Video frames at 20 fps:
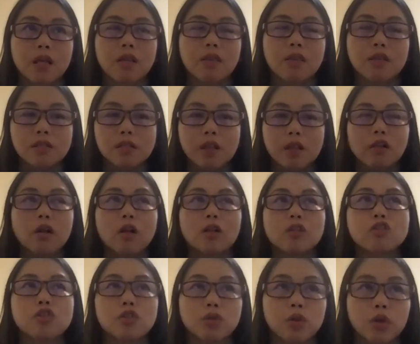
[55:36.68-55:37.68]
the cell
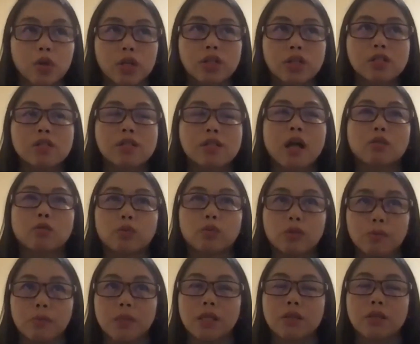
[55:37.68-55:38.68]
culture hoods that
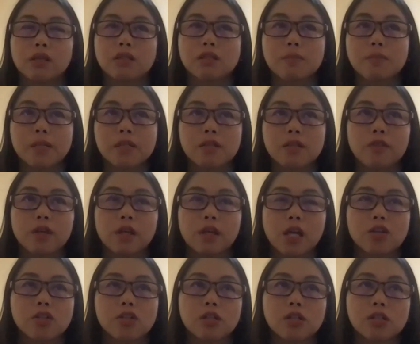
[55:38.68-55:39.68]
would meet the
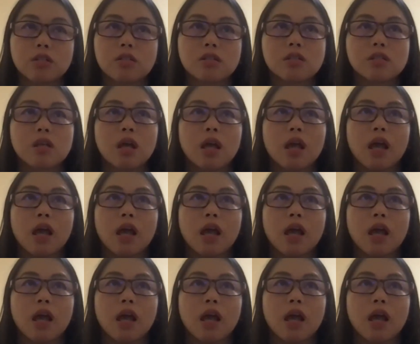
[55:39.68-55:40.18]
specifications